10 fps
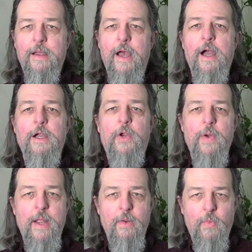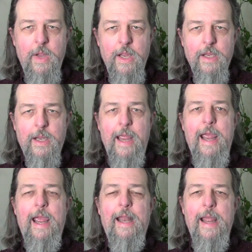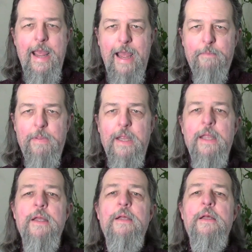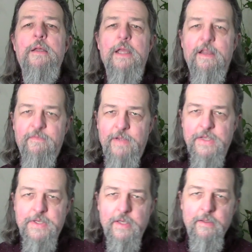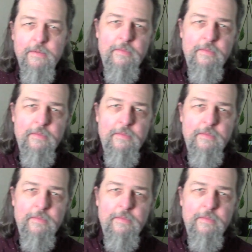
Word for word: a great week, and happy investing.